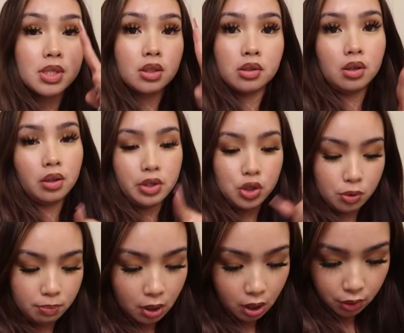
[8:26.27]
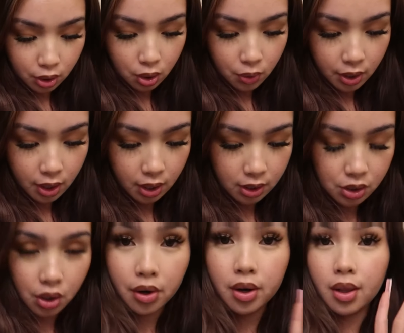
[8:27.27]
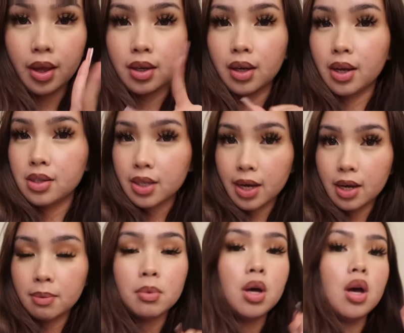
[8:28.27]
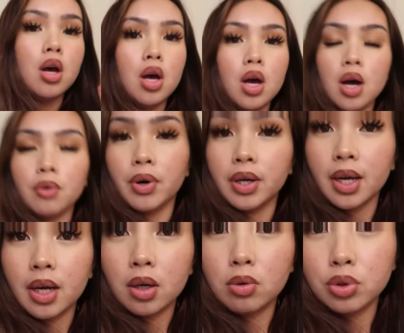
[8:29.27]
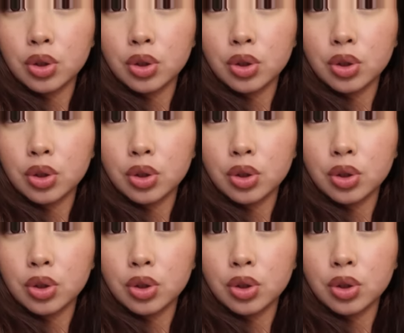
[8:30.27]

is literally tomorrow and it's already like nighttime right now.